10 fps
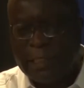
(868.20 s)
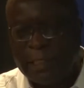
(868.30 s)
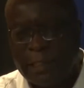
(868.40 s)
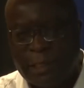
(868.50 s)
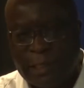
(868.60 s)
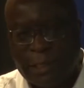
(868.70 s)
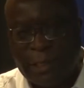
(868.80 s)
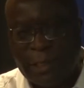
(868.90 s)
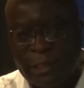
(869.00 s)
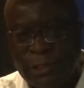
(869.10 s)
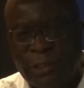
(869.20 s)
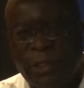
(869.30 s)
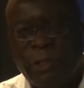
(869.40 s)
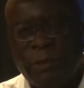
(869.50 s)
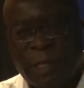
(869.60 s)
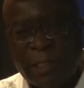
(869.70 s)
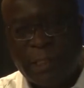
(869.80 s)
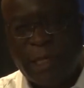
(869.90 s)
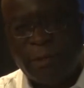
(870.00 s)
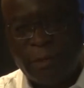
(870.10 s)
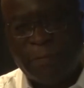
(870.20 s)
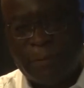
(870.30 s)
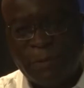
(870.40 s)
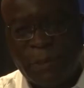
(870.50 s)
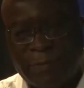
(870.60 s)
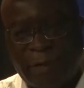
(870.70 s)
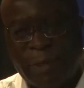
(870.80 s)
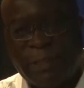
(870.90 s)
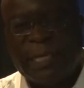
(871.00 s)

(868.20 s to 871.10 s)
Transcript: interested in energy, you can take those fibers,